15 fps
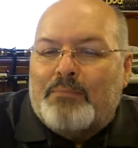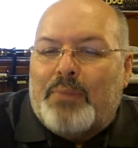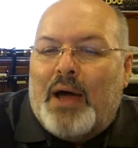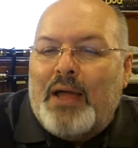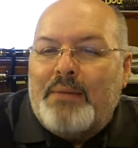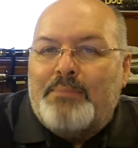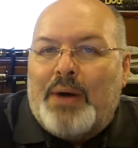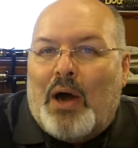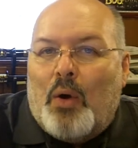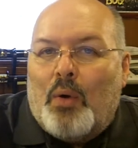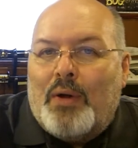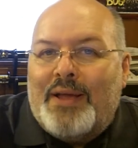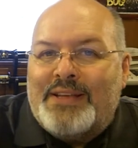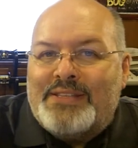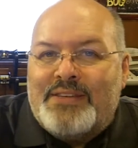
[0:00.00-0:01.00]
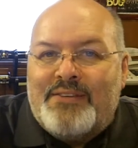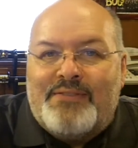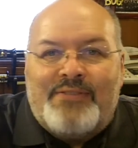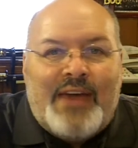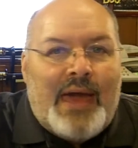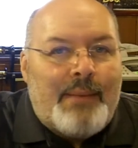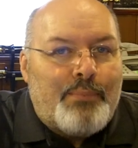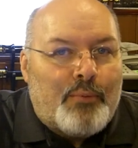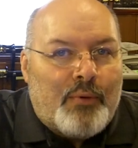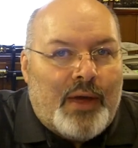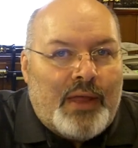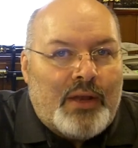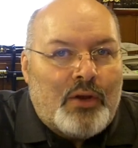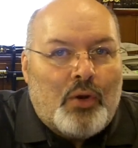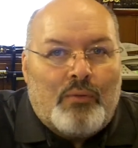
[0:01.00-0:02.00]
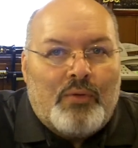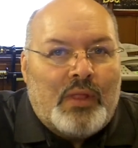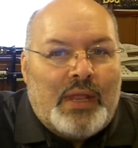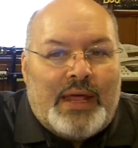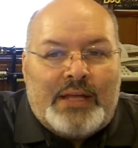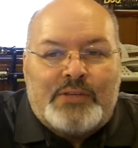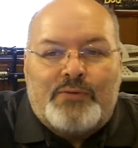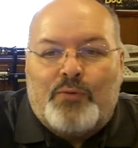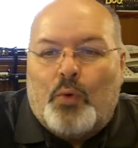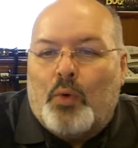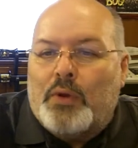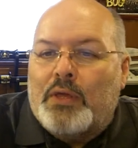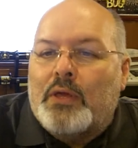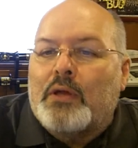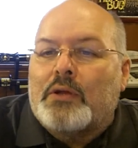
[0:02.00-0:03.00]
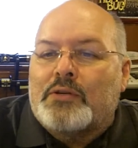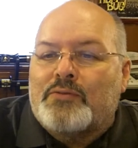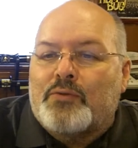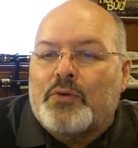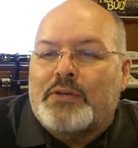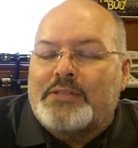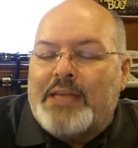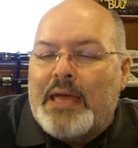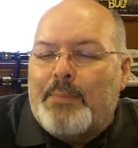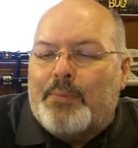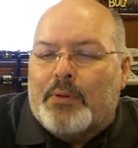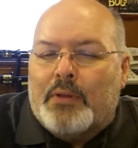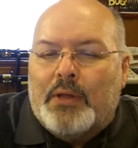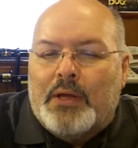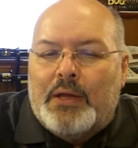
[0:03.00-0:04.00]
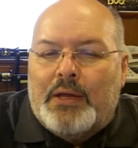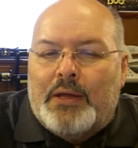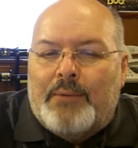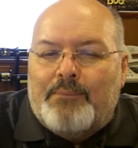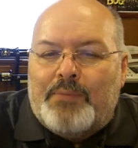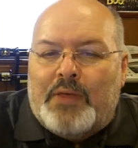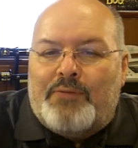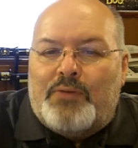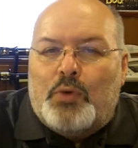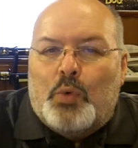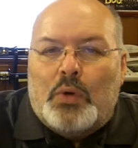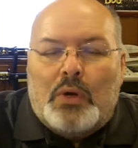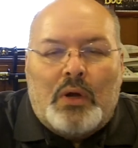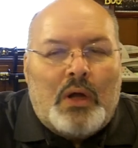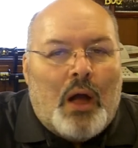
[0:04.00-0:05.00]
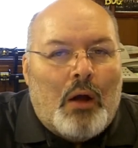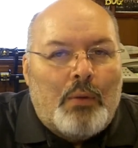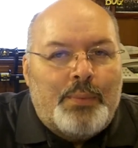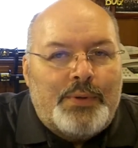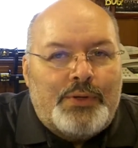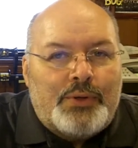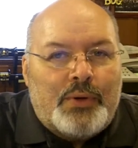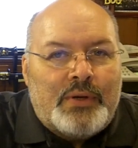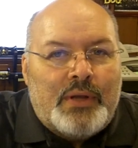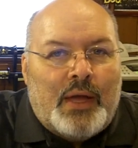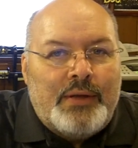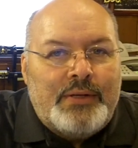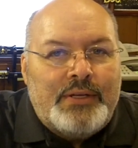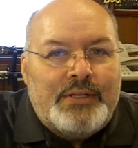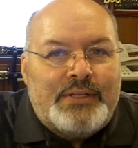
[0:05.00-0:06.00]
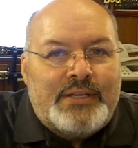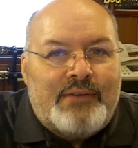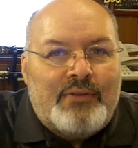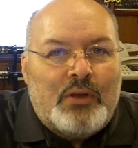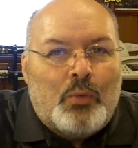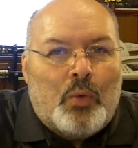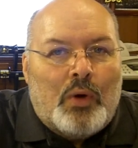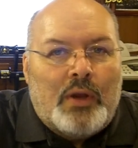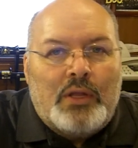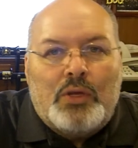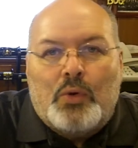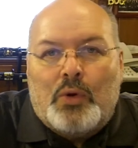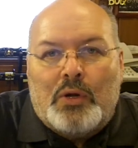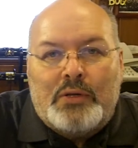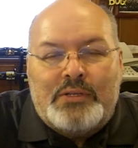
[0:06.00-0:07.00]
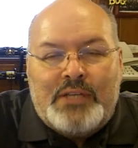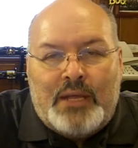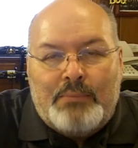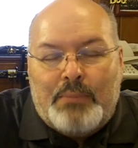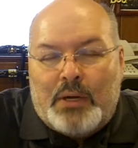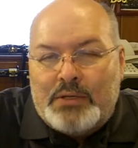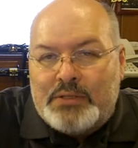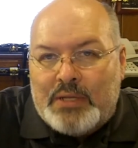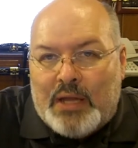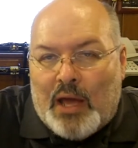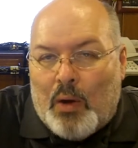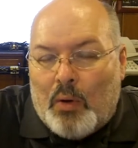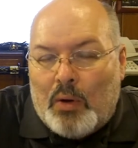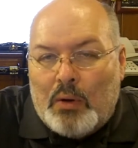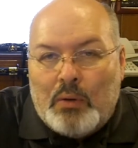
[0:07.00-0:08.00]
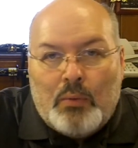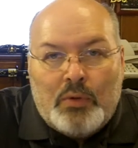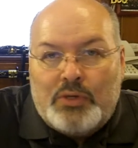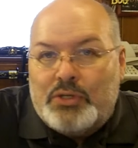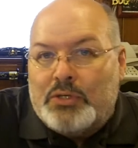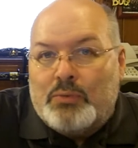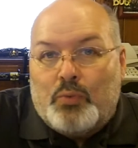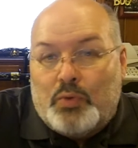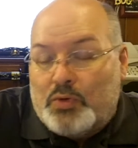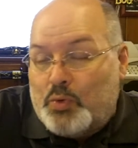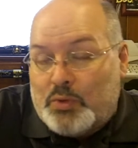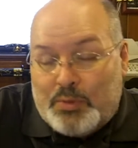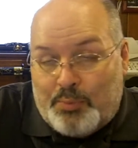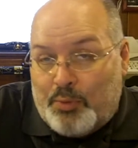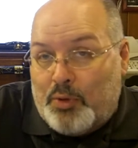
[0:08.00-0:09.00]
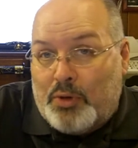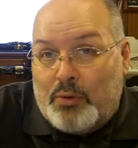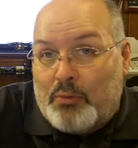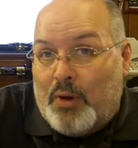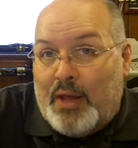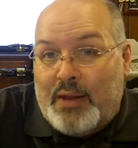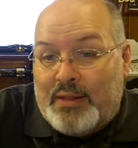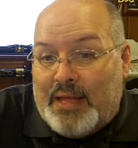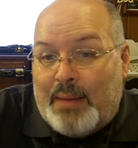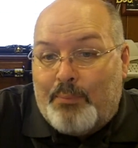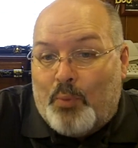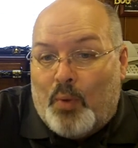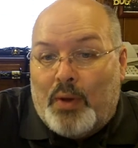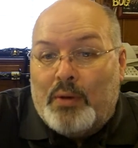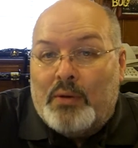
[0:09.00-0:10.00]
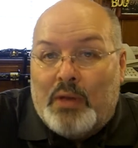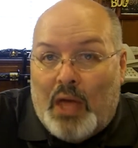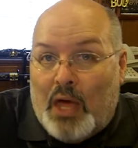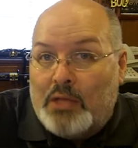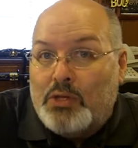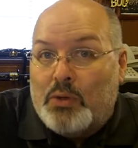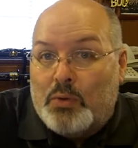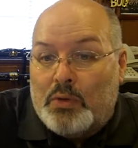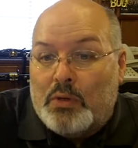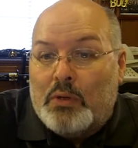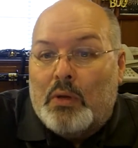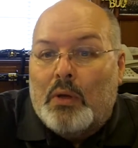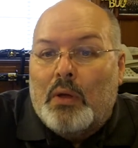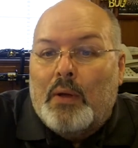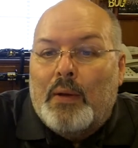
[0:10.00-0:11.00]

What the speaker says: Buying power has evaporated over the last 40 years. For example, if you were a carpenter in 1971 and you earned $10 an hour, which was a pretty good rate at that point, non-union,